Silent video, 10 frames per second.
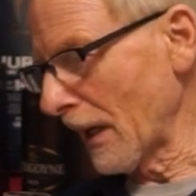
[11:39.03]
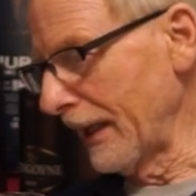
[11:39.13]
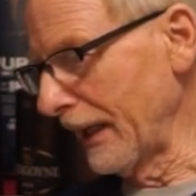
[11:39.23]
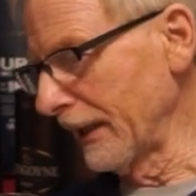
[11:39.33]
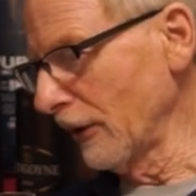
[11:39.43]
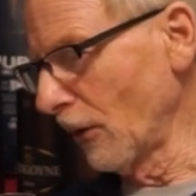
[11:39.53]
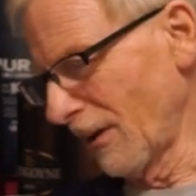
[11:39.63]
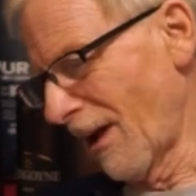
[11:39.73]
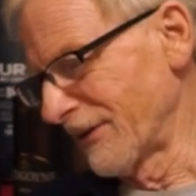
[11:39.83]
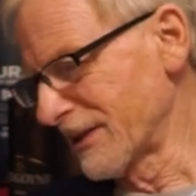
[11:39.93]
And
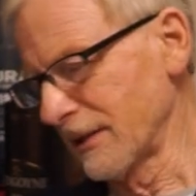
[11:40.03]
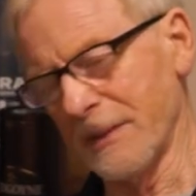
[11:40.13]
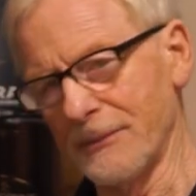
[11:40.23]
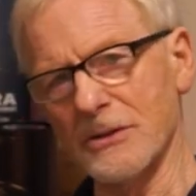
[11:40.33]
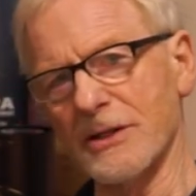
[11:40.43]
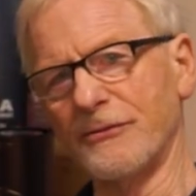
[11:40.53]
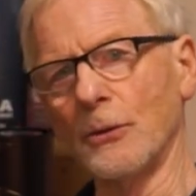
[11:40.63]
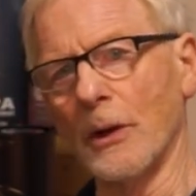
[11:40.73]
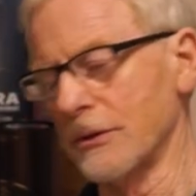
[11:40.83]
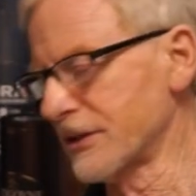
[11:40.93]
obviously maybe there's a
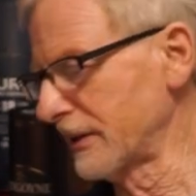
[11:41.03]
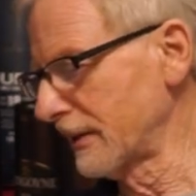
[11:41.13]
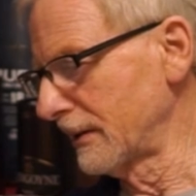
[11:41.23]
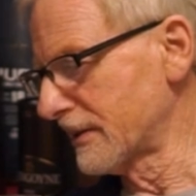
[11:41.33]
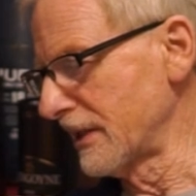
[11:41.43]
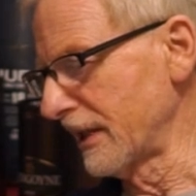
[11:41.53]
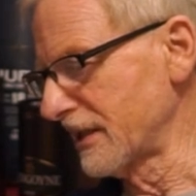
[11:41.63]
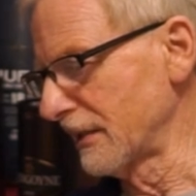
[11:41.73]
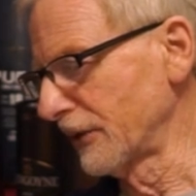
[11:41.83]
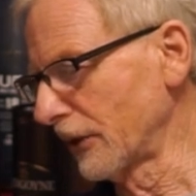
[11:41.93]
few others it
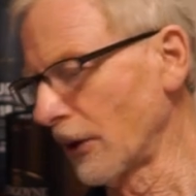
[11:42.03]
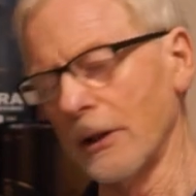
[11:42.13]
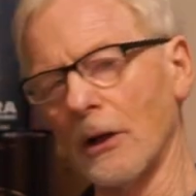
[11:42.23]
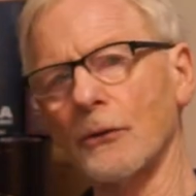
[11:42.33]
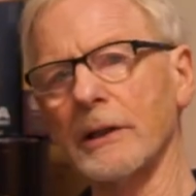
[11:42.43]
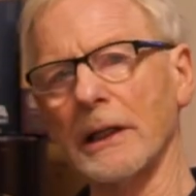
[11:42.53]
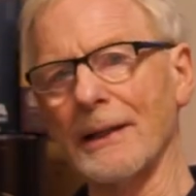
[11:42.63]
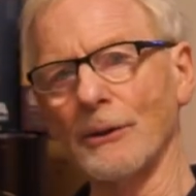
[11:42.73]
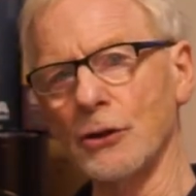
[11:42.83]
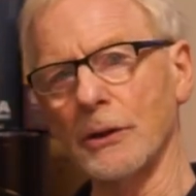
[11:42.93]
sneaks in, but on Green
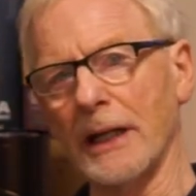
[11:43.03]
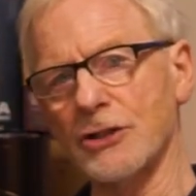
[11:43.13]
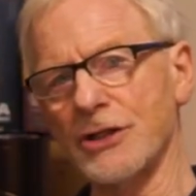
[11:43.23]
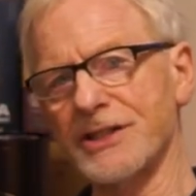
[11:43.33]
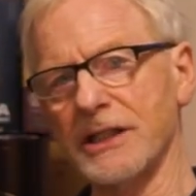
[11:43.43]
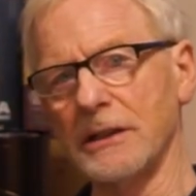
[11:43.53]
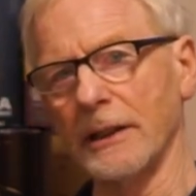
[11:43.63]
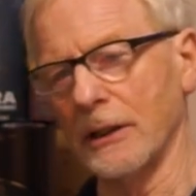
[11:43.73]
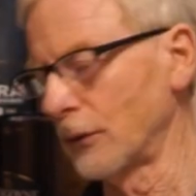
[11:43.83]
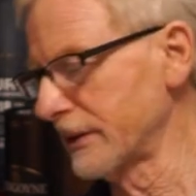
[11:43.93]
Label you can actually see
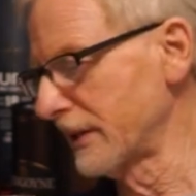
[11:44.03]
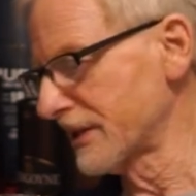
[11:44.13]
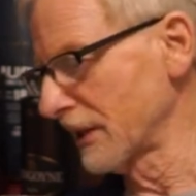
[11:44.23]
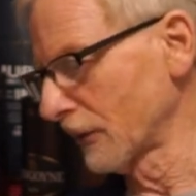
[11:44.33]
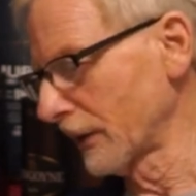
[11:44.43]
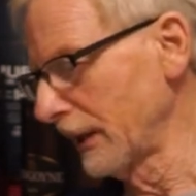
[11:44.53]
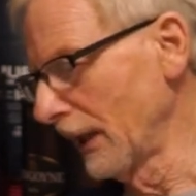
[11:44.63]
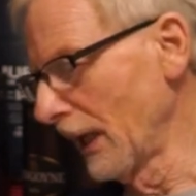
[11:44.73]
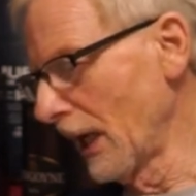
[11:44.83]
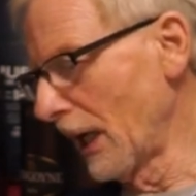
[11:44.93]
Linkwood Distillery.
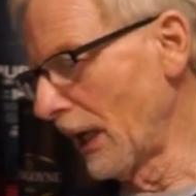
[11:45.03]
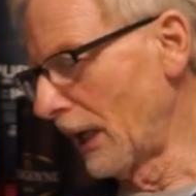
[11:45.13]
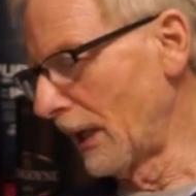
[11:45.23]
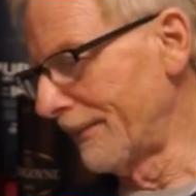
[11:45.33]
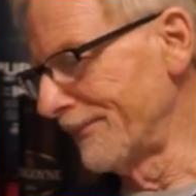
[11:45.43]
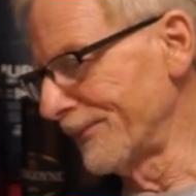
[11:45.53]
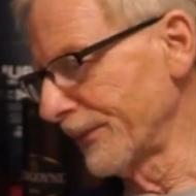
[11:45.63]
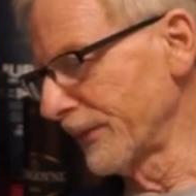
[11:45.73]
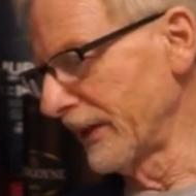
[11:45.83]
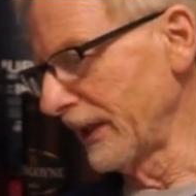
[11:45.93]

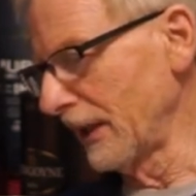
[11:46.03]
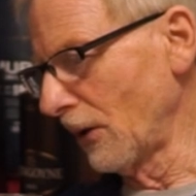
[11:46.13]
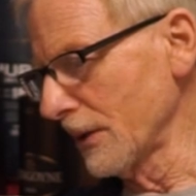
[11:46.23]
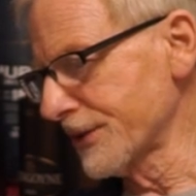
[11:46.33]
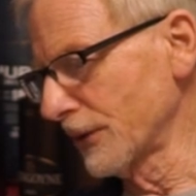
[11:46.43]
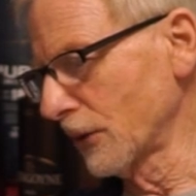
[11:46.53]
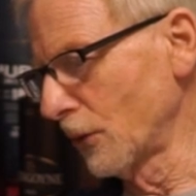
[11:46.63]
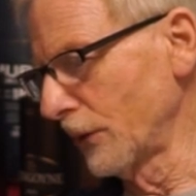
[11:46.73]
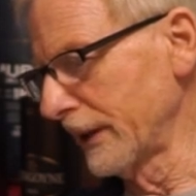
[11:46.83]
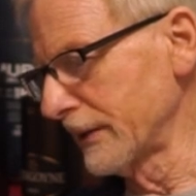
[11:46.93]
They also
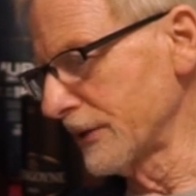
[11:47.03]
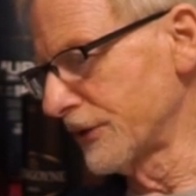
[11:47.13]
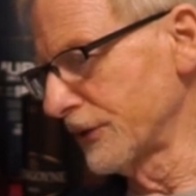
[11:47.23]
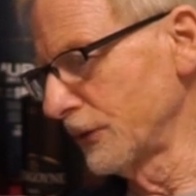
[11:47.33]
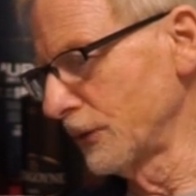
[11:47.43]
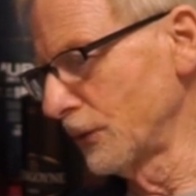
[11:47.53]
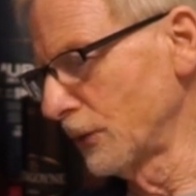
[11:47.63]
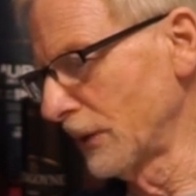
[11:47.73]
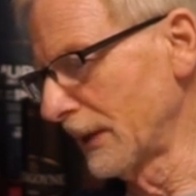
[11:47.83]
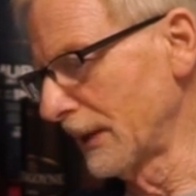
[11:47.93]
go
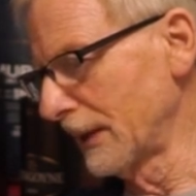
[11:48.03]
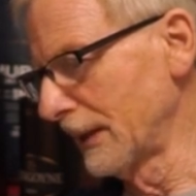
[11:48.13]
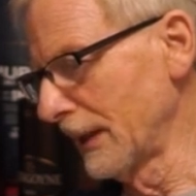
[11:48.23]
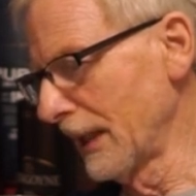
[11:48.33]
into